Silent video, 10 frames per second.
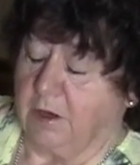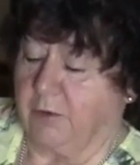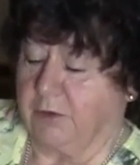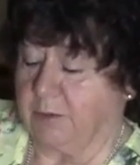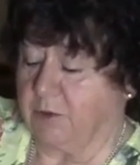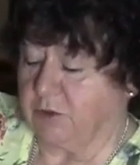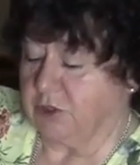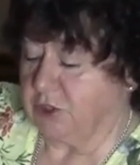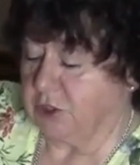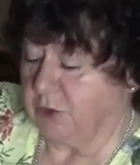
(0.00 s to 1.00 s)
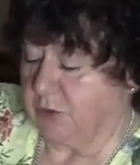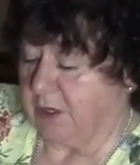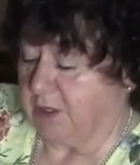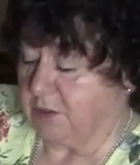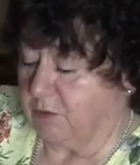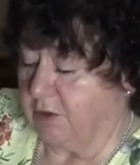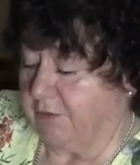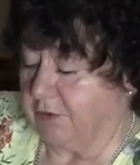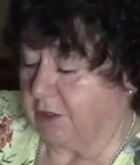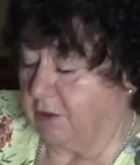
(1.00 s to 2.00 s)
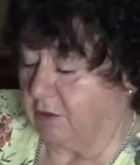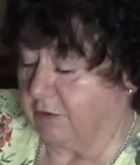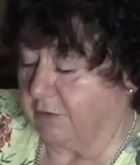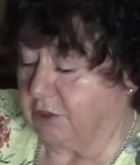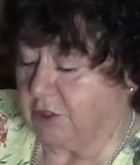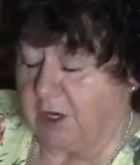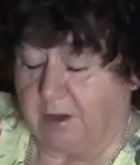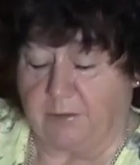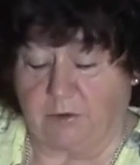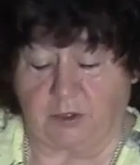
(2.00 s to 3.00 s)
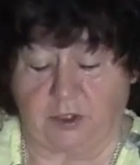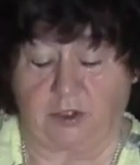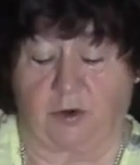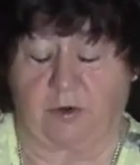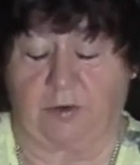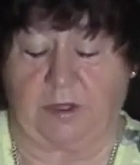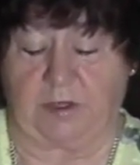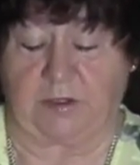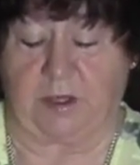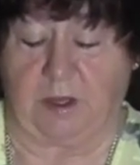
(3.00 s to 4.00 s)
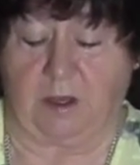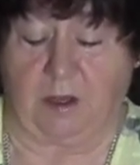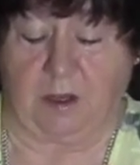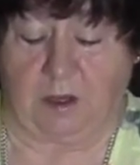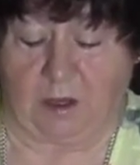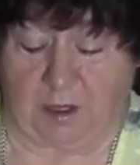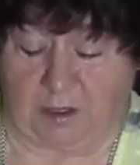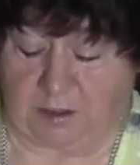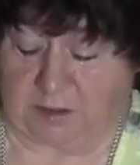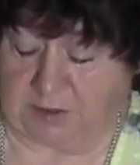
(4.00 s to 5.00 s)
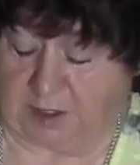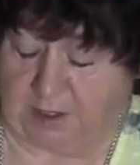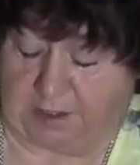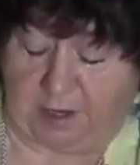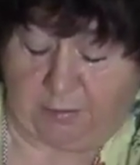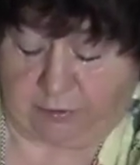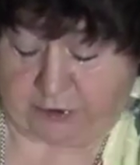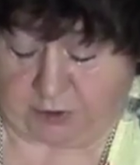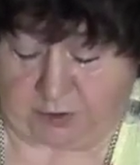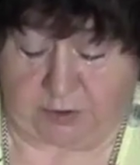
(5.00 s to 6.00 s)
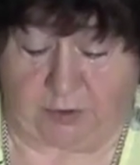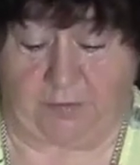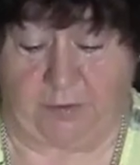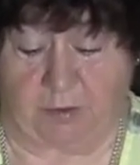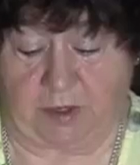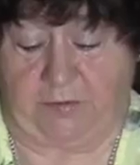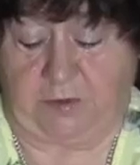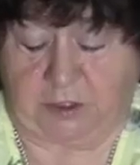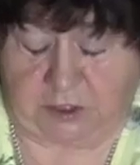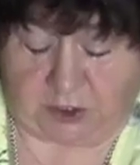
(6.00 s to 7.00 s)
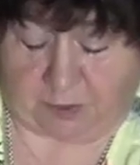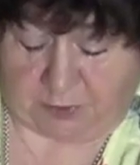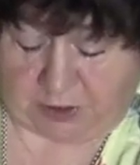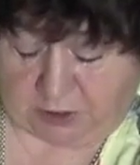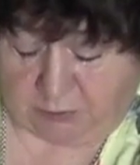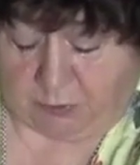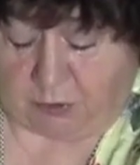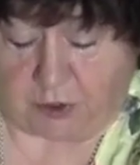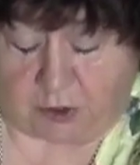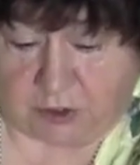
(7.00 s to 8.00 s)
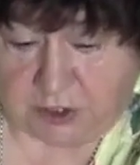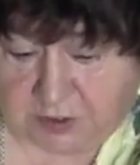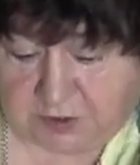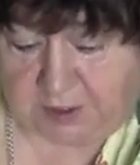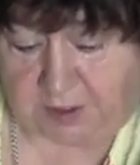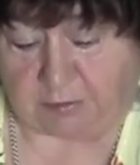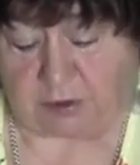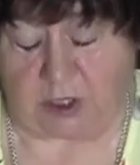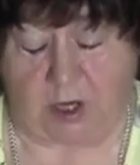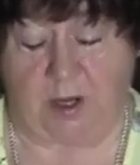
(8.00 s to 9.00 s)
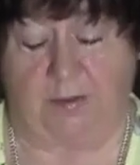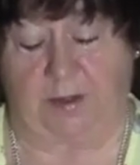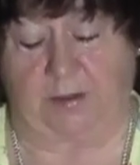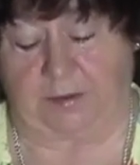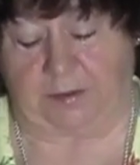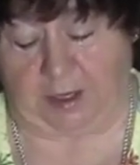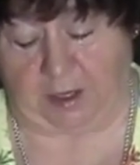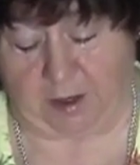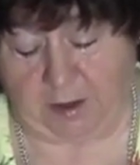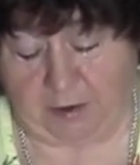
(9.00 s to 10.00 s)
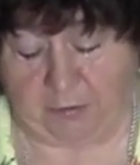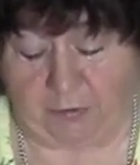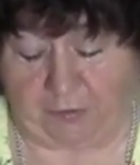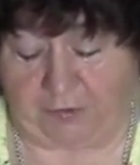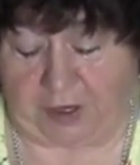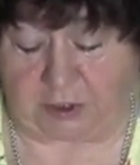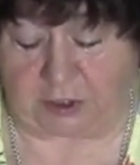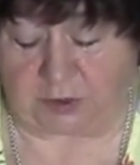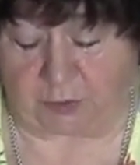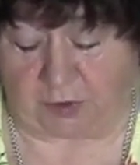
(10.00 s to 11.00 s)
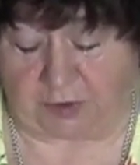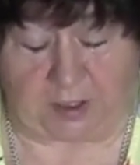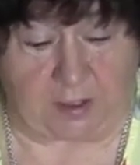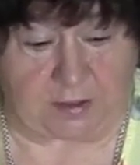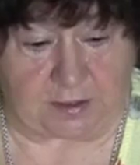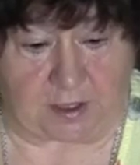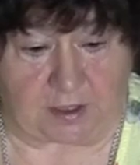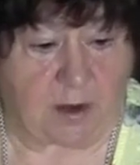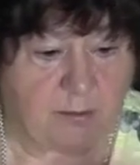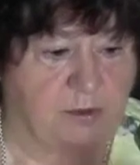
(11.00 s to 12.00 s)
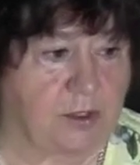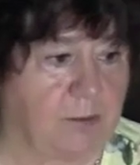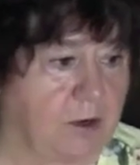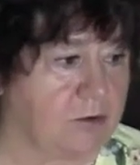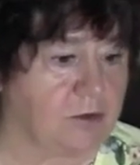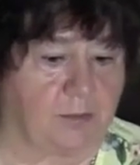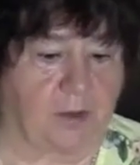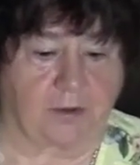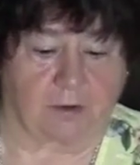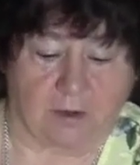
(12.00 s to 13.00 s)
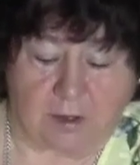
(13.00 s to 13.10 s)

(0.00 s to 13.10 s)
What I'm going to do, and it's only for the look of it, I'm going to turn this inside out. So if you were giving it to somebody, you turn it inside out, that the rough edges were on the inside, but I'm not going to bother.